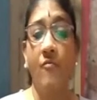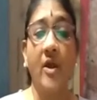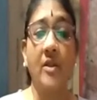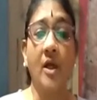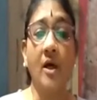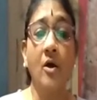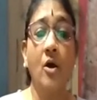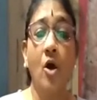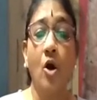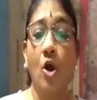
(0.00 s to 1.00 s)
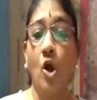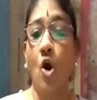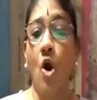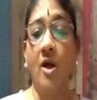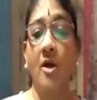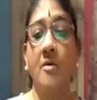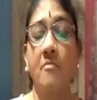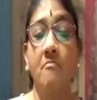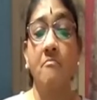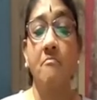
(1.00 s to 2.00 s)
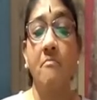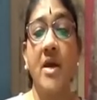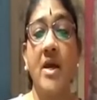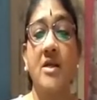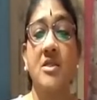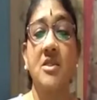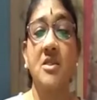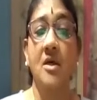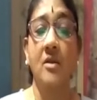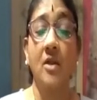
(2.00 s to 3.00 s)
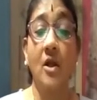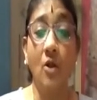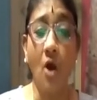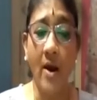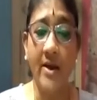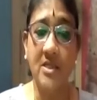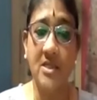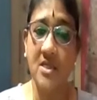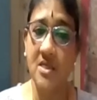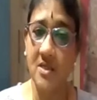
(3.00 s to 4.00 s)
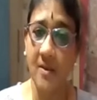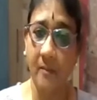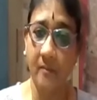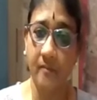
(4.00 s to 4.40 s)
when the cock makes the noise.